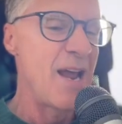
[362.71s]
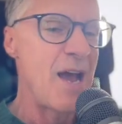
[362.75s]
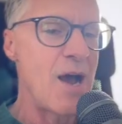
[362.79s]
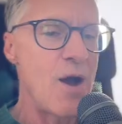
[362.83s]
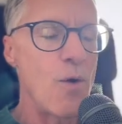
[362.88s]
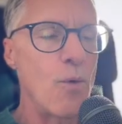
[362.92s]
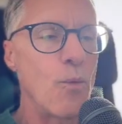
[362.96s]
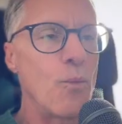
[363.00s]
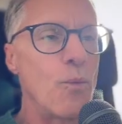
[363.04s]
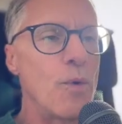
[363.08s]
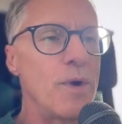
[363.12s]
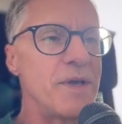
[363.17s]

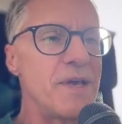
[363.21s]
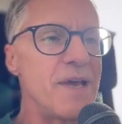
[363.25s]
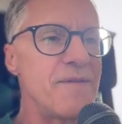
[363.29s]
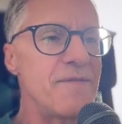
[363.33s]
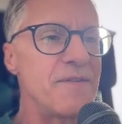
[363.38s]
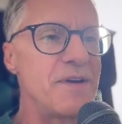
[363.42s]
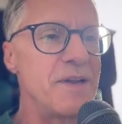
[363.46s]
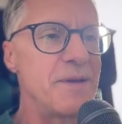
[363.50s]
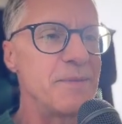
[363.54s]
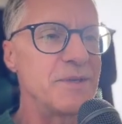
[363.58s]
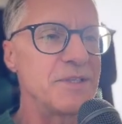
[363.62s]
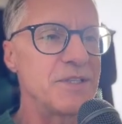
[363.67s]
while you have an
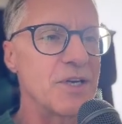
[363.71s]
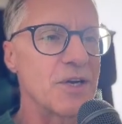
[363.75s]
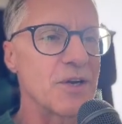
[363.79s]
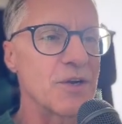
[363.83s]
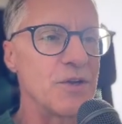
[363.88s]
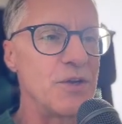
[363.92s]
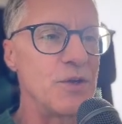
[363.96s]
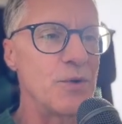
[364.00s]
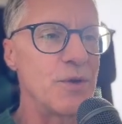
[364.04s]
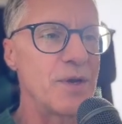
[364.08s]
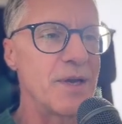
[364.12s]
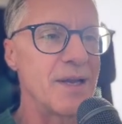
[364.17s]
image here,
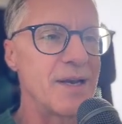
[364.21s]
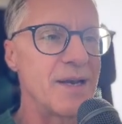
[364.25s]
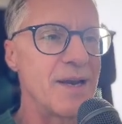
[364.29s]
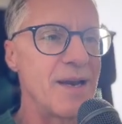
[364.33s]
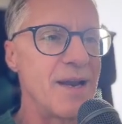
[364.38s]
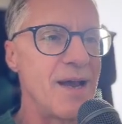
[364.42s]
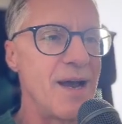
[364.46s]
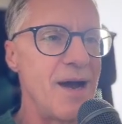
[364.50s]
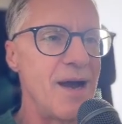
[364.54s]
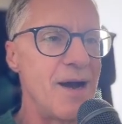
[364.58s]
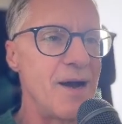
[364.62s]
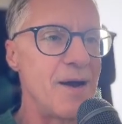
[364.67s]
you can
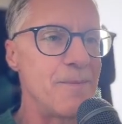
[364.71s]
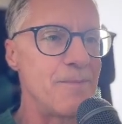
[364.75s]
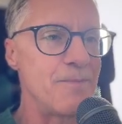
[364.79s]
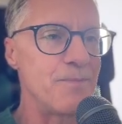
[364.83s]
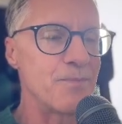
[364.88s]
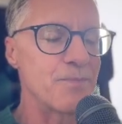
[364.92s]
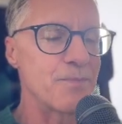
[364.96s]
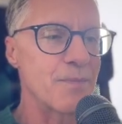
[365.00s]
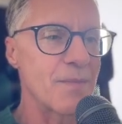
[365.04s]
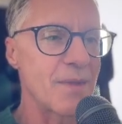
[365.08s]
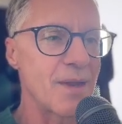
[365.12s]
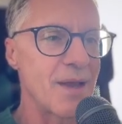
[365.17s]

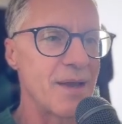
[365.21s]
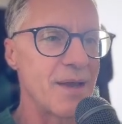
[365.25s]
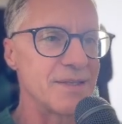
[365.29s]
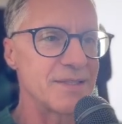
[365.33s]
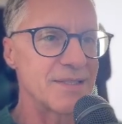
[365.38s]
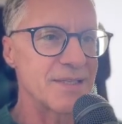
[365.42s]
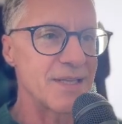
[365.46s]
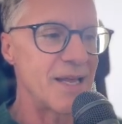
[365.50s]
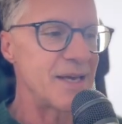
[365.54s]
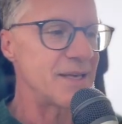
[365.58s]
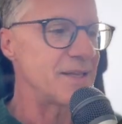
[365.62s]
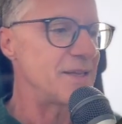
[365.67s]

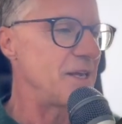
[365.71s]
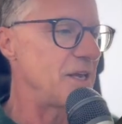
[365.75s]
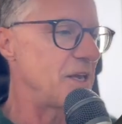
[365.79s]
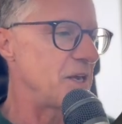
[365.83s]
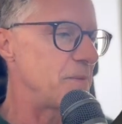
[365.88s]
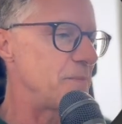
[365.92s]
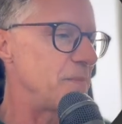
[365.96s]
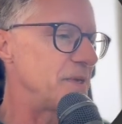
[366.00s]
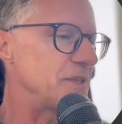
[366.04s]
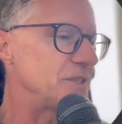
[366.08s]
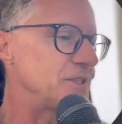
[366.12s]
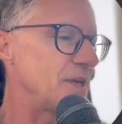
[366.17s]
select the
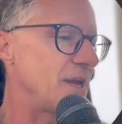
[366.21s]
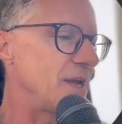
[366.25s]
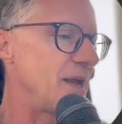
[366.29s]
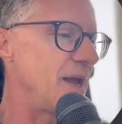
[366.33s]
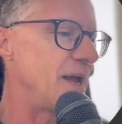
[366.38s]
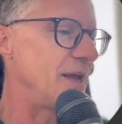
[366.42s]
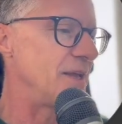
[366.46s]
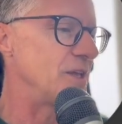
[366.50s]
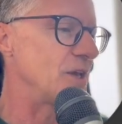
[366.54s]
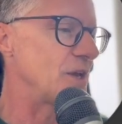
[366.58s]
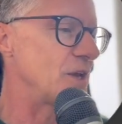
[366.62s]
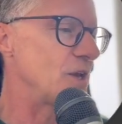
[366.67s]
image
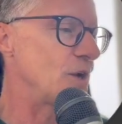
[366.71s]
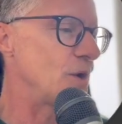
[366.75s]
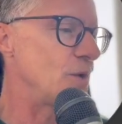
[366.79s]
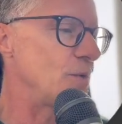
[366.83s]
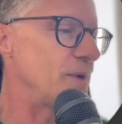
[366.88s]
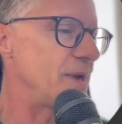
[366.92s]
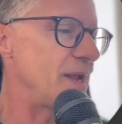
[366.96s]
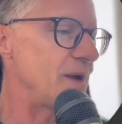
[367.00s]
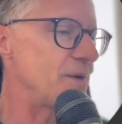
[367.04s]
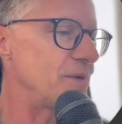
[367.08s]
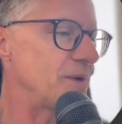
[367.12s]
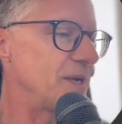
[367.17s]
and you can go
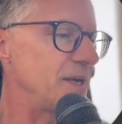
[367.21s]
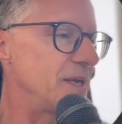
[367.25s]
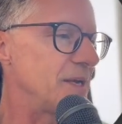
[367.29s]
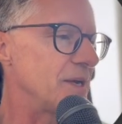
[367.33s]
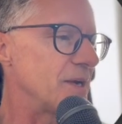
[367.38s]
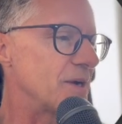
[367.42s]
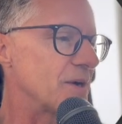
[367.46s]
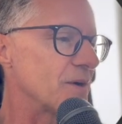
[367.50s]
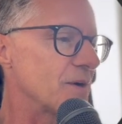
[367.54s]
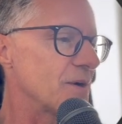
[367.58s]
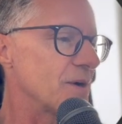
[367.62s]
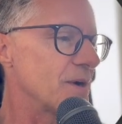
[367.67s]
down
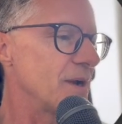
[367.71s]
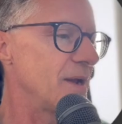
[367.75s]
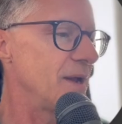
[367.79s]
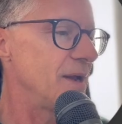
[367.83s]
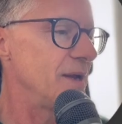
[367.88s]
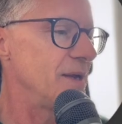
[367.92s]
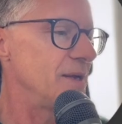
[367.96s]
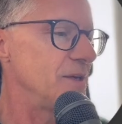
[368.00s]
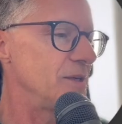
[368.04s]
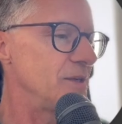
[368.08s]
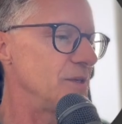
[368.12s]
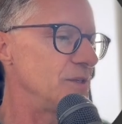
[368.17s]
here
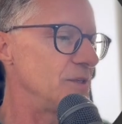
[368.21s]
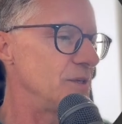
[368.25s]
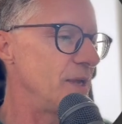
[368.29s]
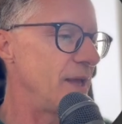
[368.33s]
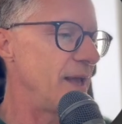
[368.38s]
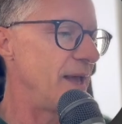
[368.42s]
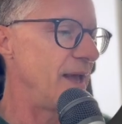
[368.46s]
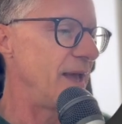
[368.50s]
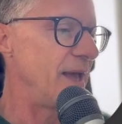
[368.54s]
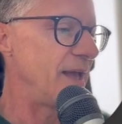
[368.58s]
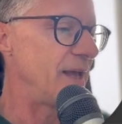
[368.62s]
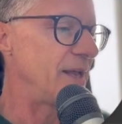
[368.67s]

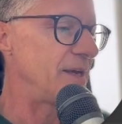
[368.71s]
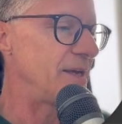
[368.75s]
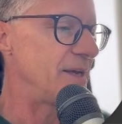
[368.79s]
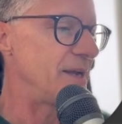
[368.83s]
and